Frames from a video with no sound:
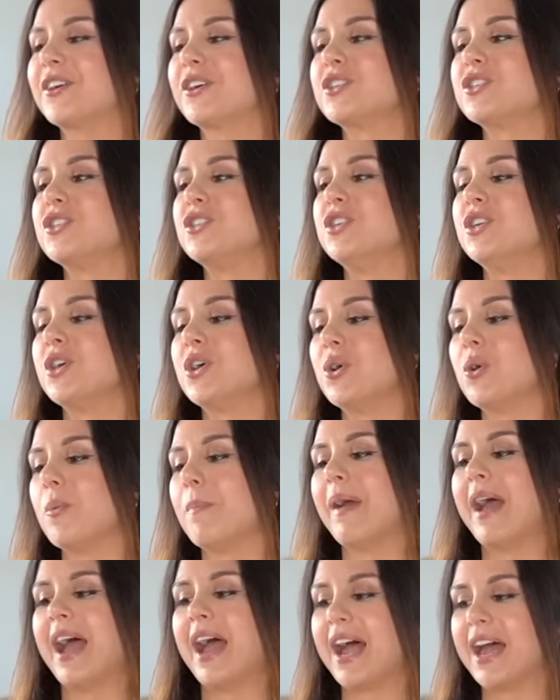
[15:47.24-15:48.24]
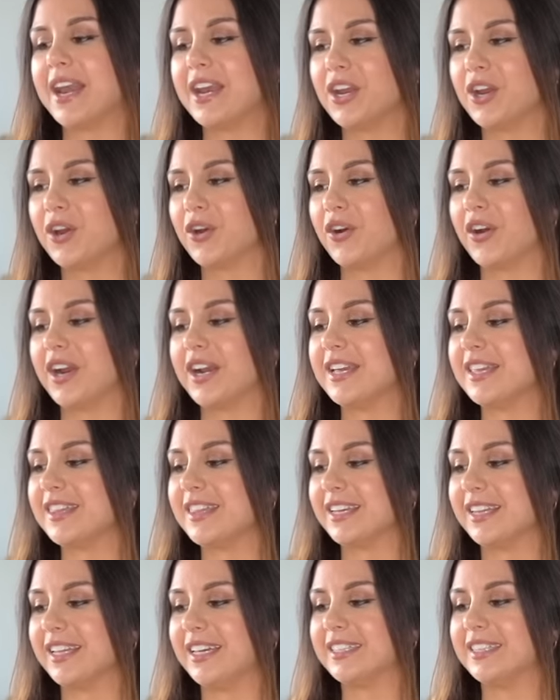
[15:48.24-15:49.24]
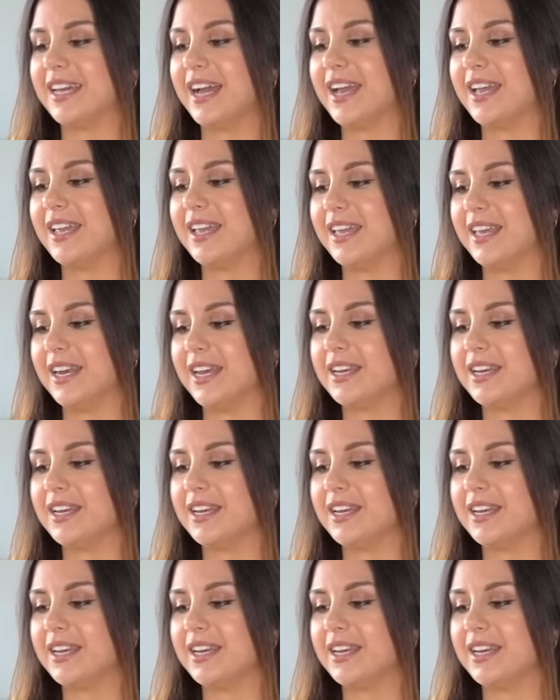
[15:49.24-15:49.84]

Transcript: There's no padding or anything like that in